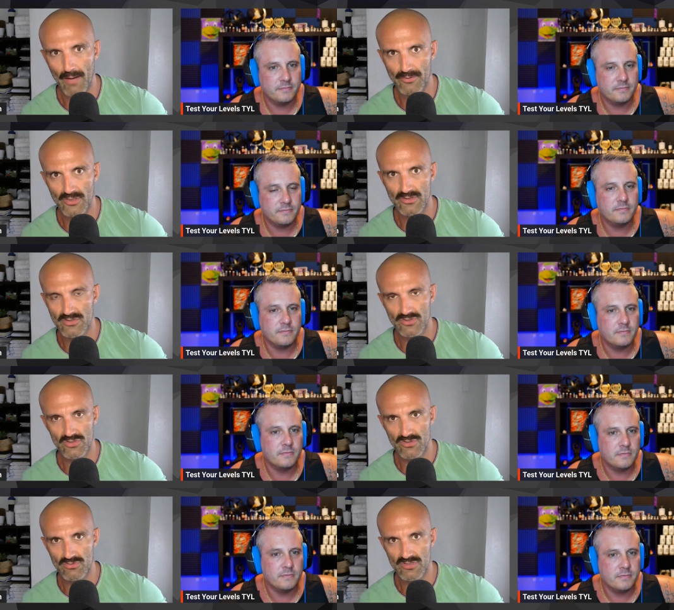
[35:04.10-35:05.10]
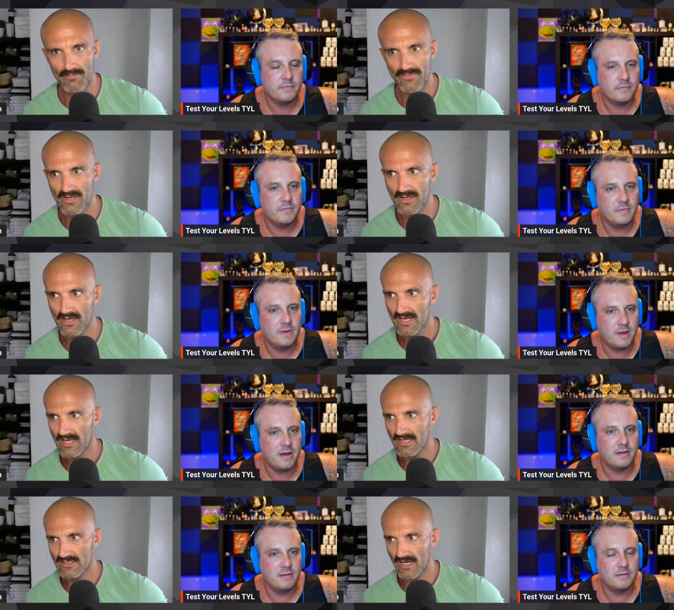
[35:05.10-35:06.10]
Speaker 1: options to do something yeah.
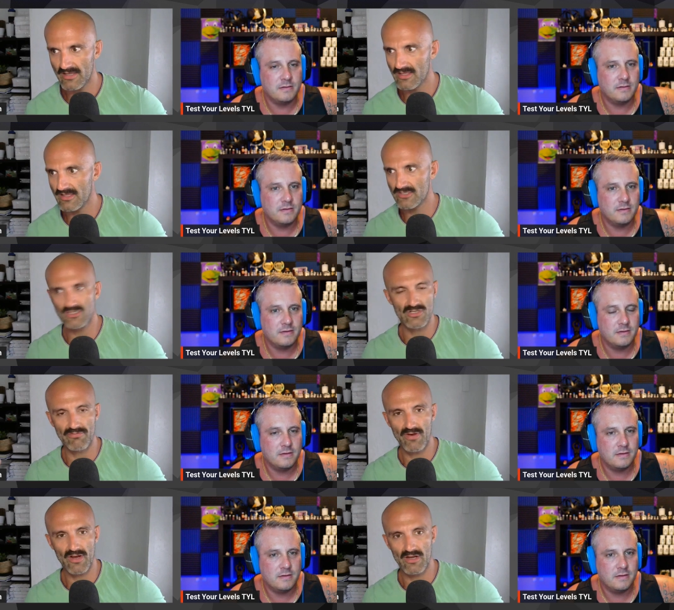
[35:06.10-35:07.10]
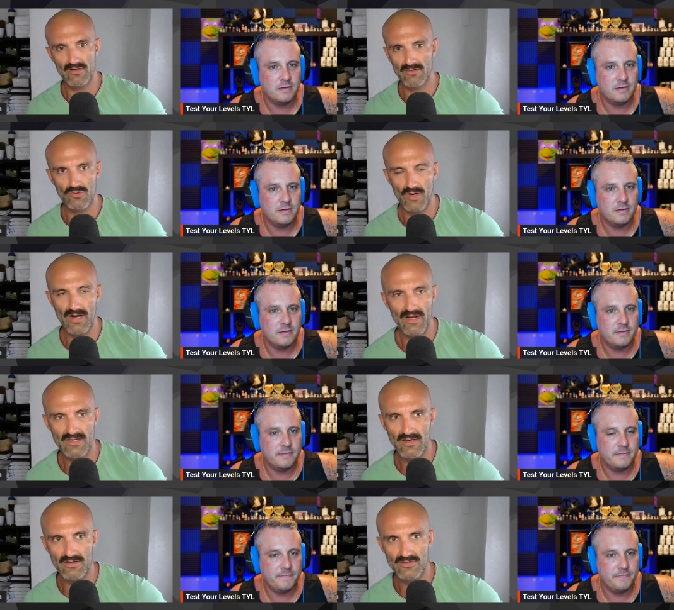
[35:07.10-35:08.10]
is I think that's just a fucking great
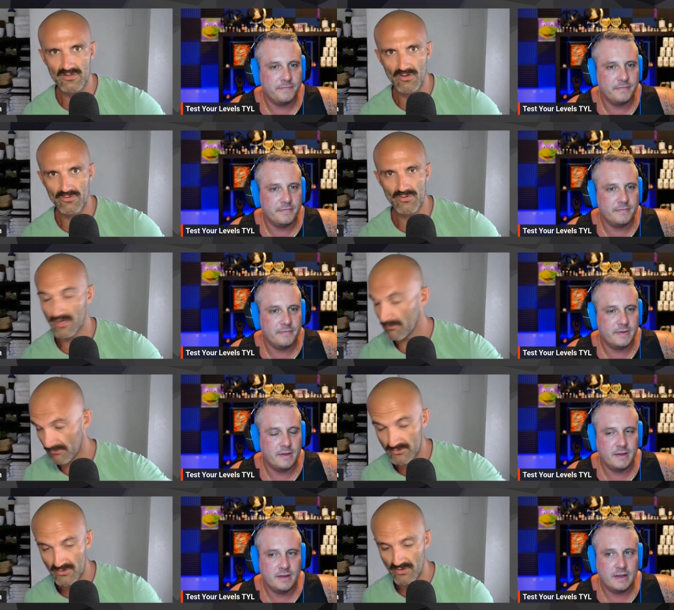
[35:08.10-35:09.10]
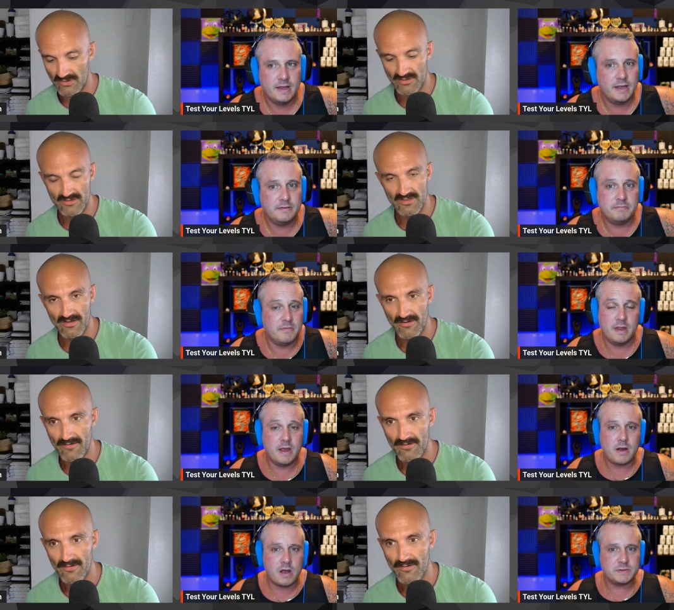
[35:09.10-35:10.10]
idea to go through and it, it,
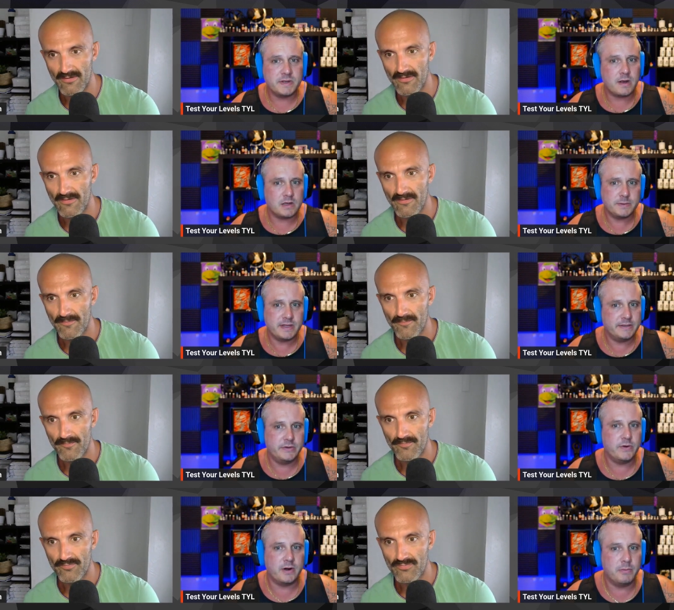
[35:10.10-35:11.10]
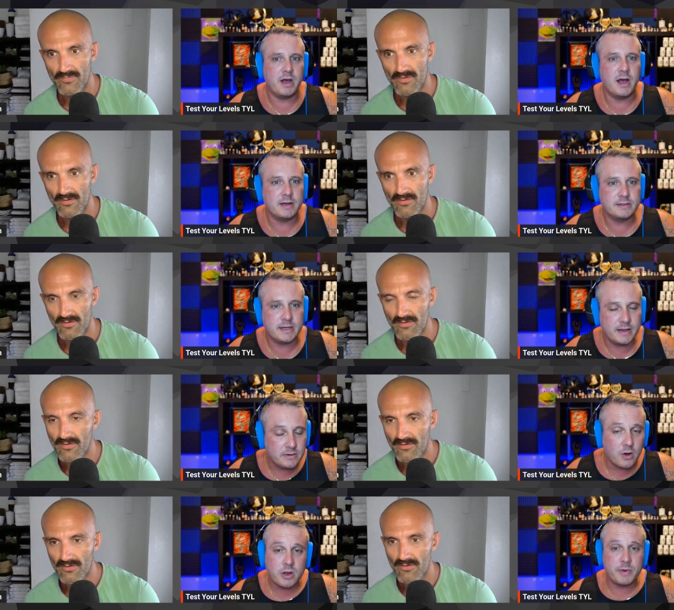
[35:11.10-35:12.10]
cost me
Speaker 2: it cost me like 200 bucks and don't get
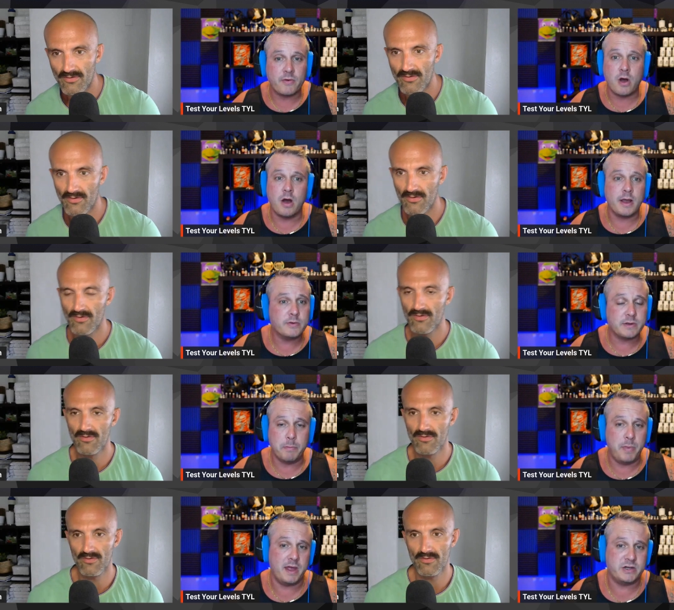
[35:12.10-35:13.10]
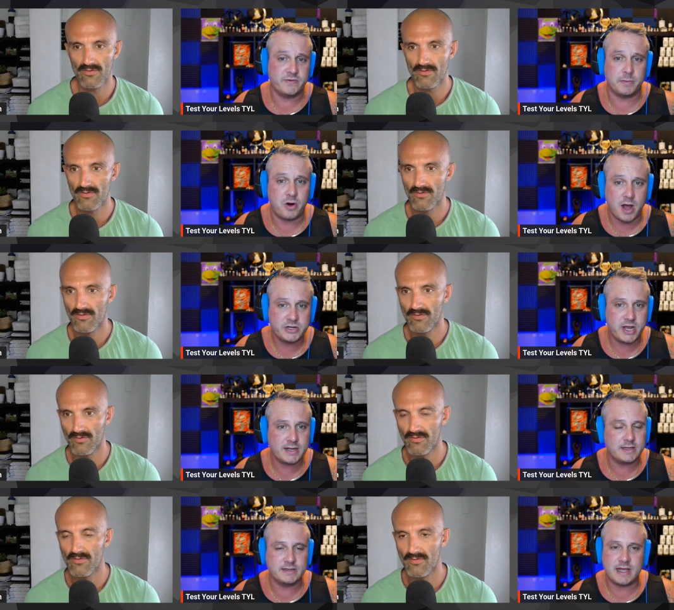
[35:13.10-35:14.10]
me wrong it was a bitch of a project because
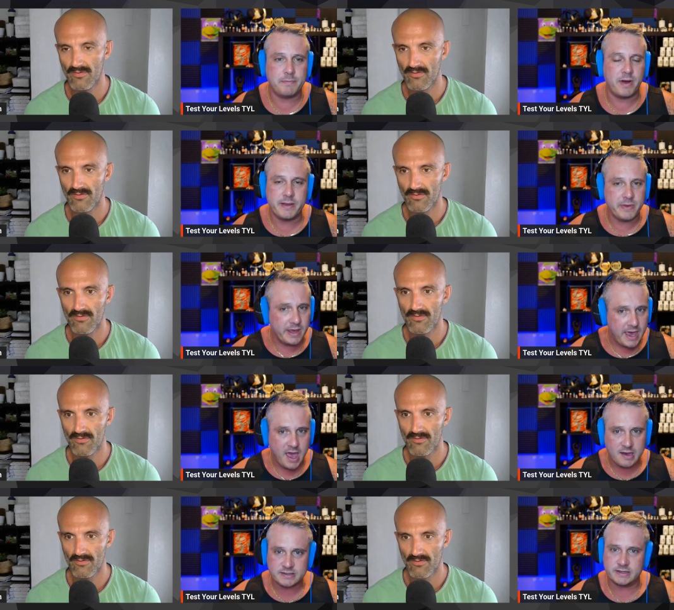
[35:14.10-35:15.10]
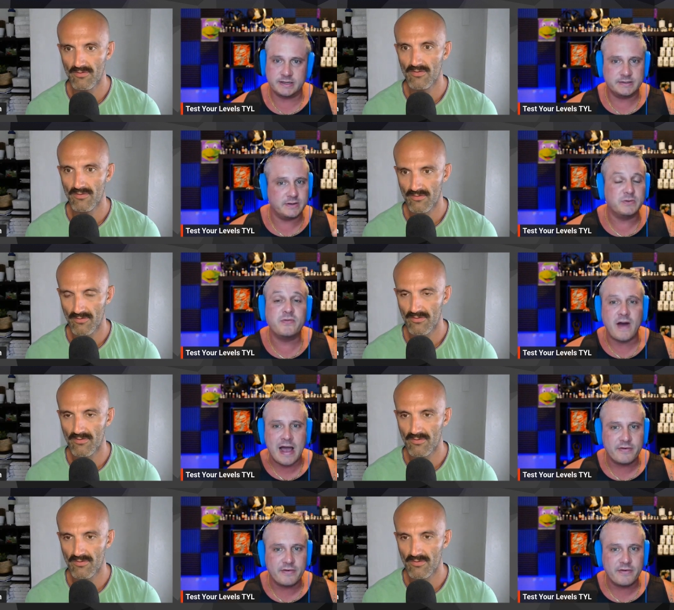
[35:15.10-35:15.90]
that piping kinks and it's it's 500